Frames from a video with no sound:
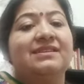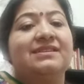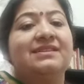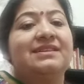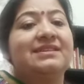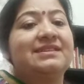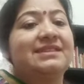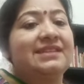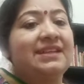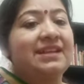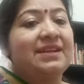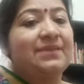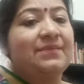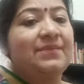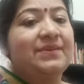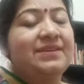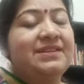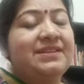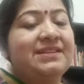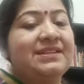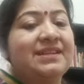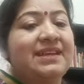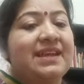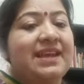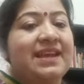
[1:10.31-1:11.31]
the
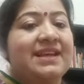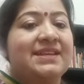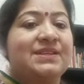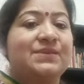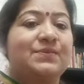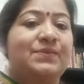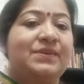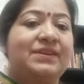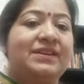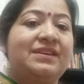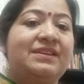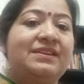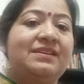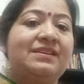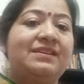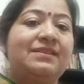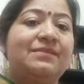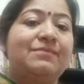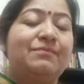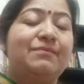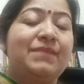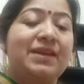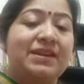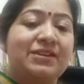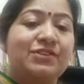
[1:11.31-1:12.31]
syllabus has been
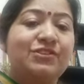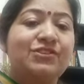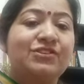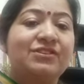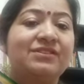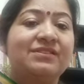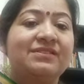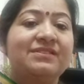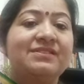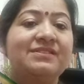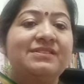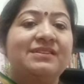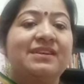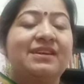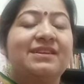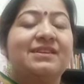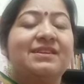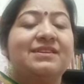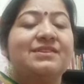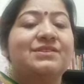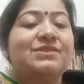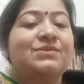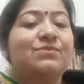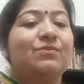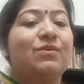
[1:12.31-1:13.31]
mentioned
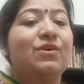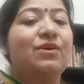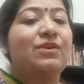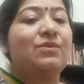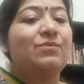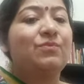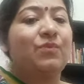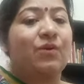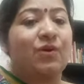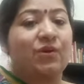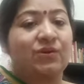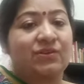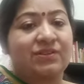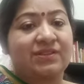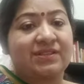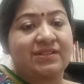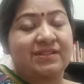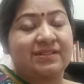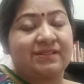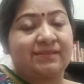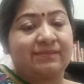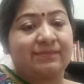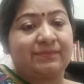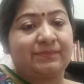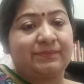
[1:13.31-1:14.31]
in a small
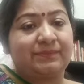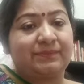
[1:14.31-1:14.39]
box.